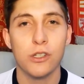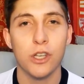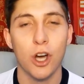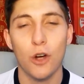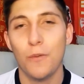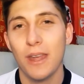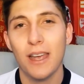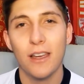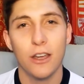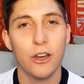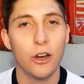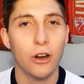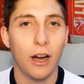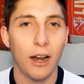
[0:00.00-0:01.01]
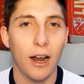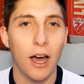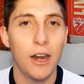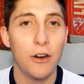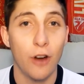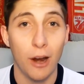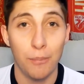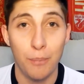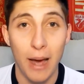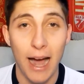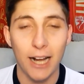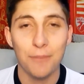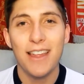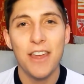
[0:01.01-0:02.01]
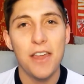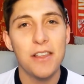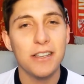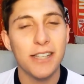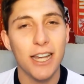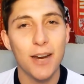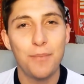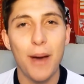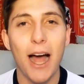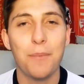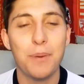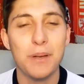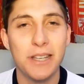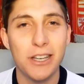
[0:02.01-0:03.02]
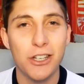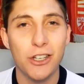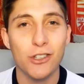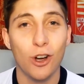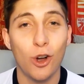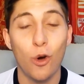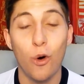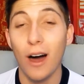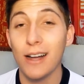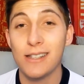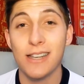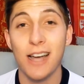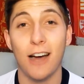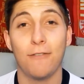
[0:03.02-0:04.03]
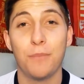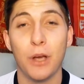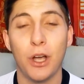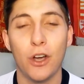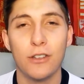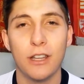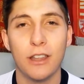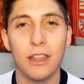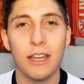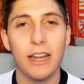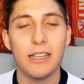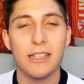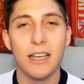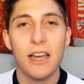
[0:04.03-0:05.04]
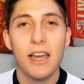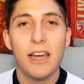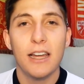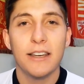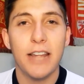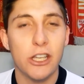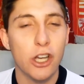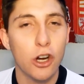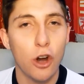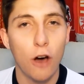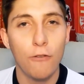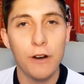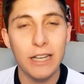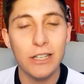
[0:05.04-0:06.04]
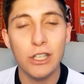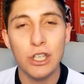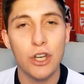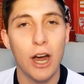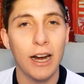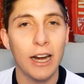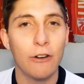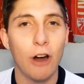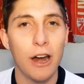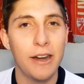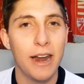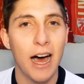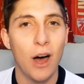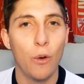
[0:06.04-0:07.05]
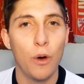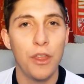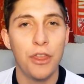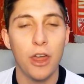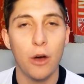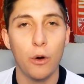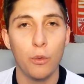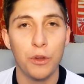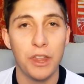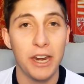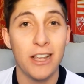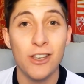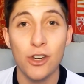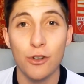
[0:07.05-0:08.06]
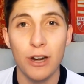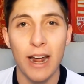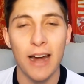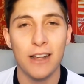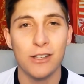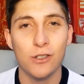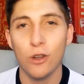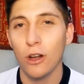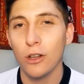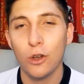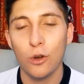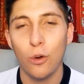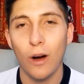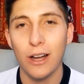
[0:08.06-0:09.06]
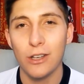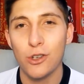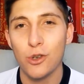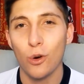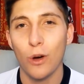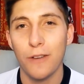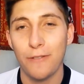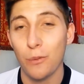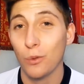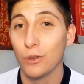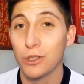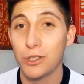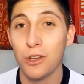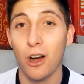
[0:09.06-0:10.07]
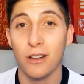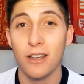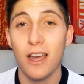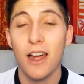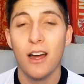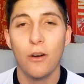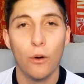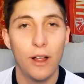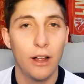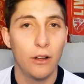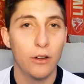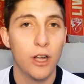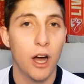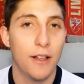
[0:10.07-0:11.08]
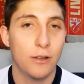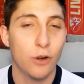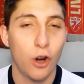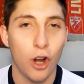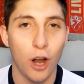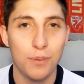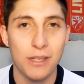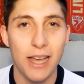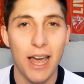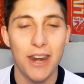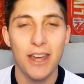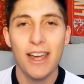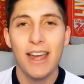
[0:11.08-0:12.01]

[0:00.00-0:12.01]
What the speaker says: So, Klein at right back. Then the centre-back positions are quite tough, because the thing is, Dejan Lovren is struggling right now with an injury, and he's not quite sure if he will start. Well, yeah, that's what Klopp said.